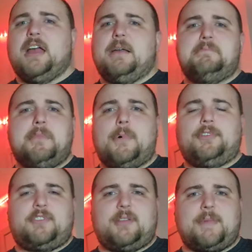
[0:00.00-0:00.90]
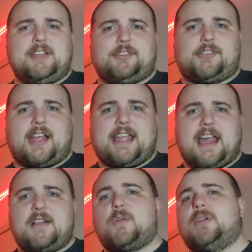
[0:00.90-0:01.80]
Most of the major tech
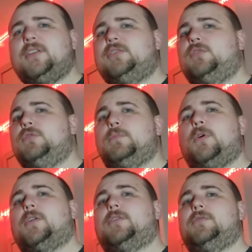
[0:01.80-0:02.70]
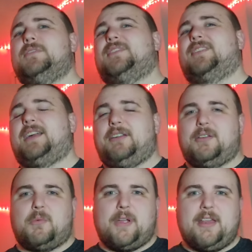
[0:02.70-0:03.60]
categories, Dune Part 2 is likely to
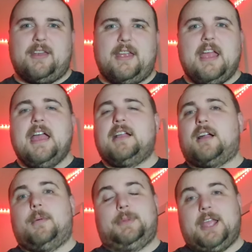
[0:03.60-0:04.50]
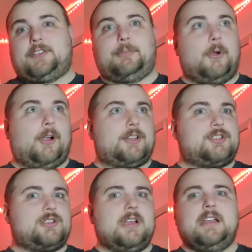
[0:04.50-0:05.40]
win come next
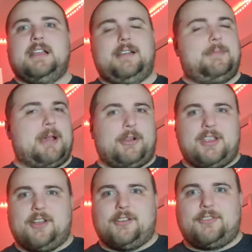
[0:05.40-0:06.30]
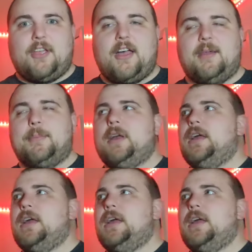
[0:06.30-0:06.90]
March, about a year's time.